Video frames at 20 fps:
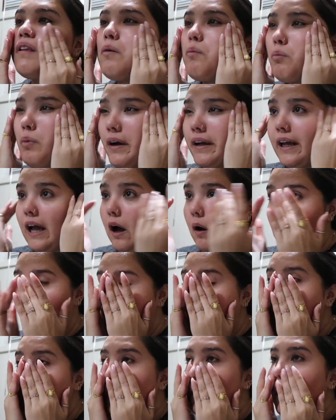break
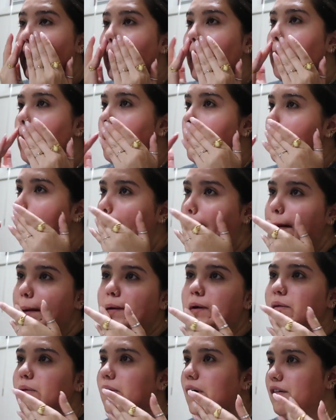out
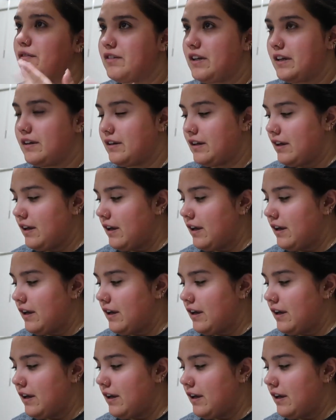too often.